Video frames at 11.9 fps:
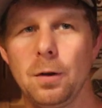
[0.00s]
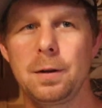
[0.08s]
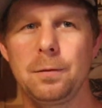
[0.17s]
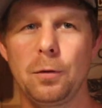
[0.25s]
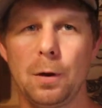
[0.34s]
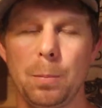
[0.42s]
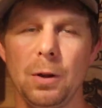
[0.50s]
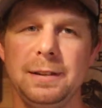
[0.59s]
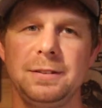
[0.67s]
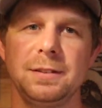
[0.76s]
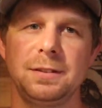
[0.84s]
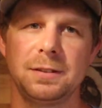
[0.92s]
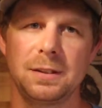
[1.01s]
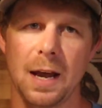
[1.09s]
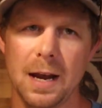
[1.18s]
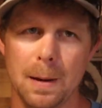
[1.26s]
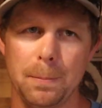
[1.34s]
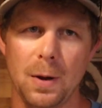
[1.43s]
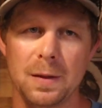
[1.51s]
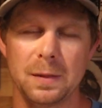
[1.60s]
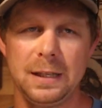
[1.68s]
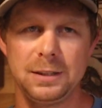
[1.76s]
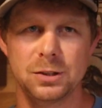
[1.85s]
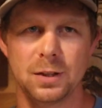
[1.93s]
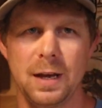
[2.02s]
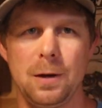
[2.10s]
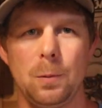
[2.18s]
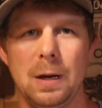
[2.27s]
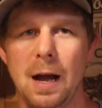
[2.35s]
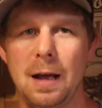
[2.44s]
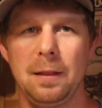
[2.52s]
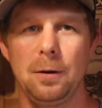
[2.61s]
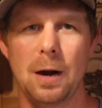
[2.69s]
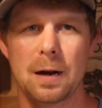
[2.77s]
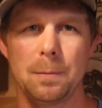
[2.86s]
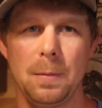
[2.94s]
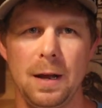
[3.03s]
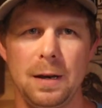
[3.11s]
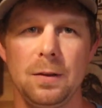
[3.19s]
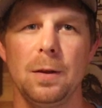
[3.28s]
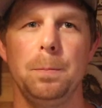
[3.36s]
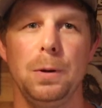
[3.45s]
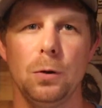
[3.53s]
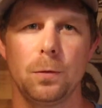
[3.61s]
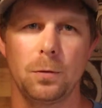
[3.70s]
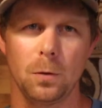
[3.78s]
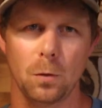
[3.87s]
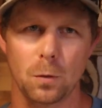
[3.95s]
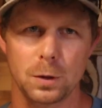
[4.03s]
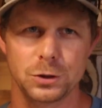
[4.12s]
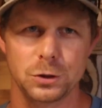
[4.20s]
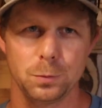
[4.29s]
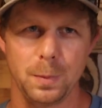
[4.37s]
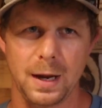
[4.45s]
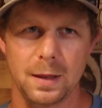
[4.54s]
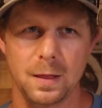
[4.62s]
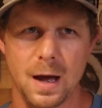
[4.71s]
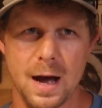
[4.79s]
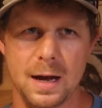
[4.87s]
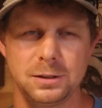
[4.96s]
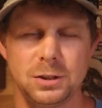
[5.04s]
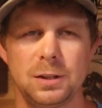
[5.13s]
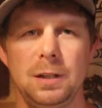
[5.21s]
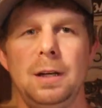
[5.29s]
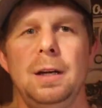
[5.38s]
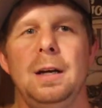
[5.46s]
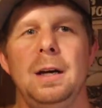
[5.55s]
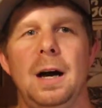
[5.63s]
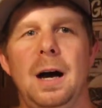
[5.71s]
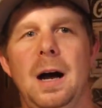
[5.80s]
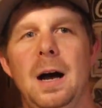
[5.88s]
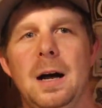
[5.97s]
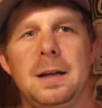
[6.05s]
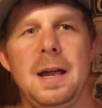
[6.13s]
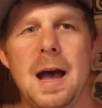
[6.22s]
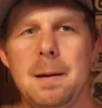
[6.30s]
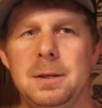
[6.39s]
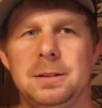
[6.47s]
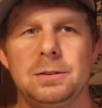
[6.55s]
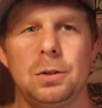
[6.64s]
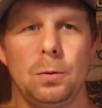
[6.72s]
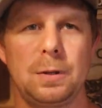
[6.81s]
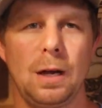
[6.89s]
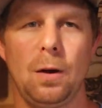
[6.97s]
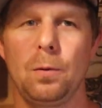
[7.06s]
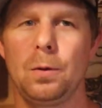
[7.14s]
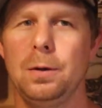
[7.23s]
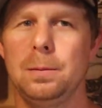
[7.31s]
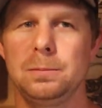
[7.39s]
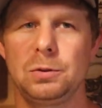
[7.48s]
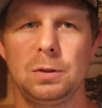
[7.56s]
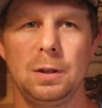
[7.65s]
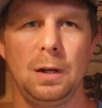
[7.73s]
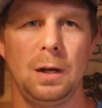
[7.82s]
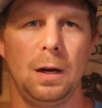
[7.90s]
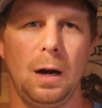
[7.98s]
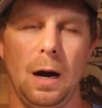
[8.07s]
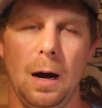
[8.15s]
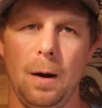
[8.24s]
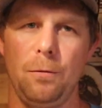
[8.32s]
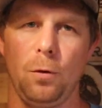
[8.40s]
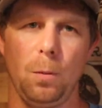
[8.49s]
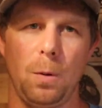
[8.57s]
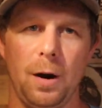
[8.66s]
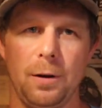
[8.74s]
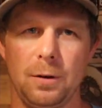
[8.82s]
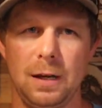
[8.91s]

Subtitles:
looking for a place to stay up on Leech Lake, we highly recommend the beautiful Horseshoe Bay Lodge. Cabins, hotel rooms, full barn